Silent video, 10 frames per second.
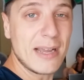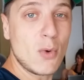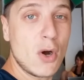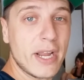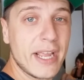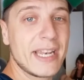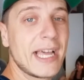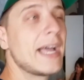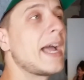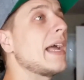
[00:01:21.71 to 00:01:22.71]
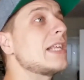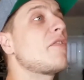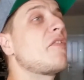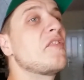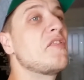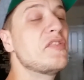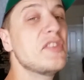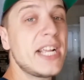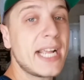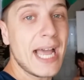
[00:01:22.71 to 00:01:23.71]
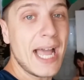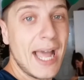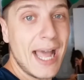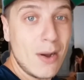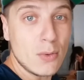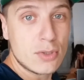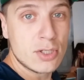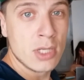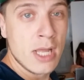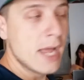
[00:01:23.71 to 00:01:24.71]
I walk in, I freak out.